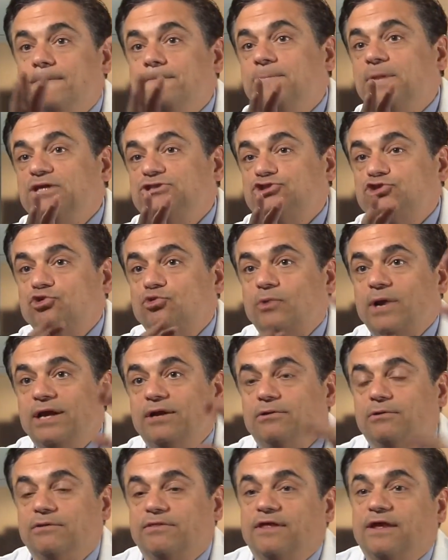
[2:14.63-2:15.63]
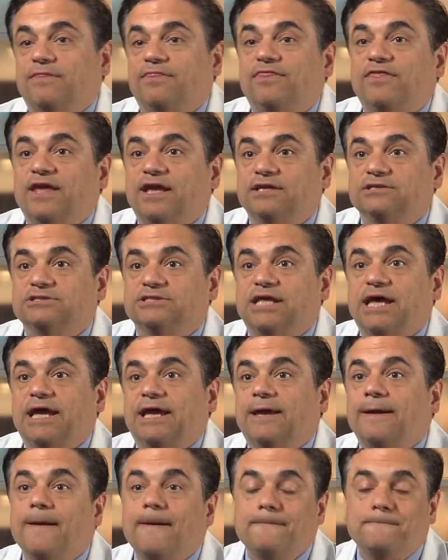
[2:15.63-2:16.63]
much greater than things
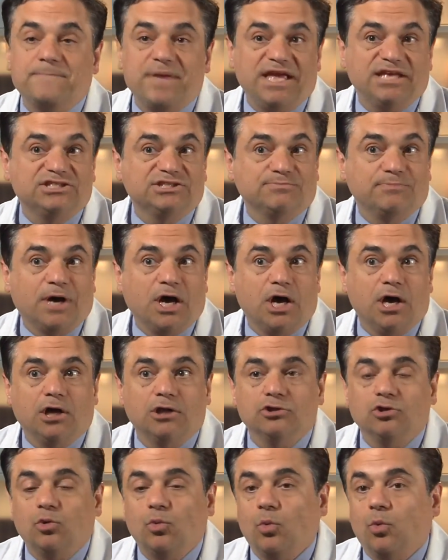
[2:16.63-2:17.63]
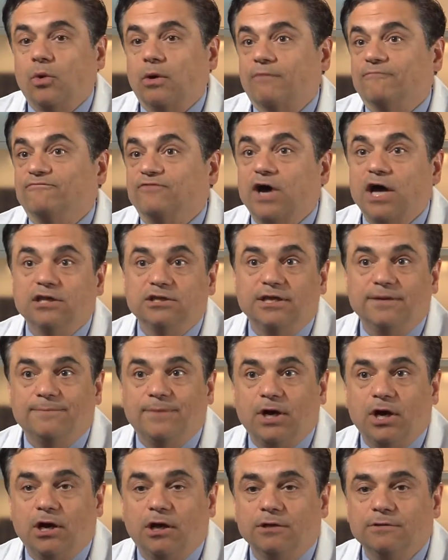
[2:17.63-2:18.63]
like baseball or
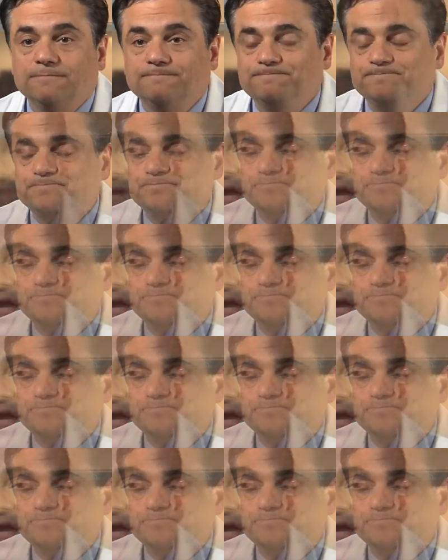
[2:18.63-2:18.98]
volleyball.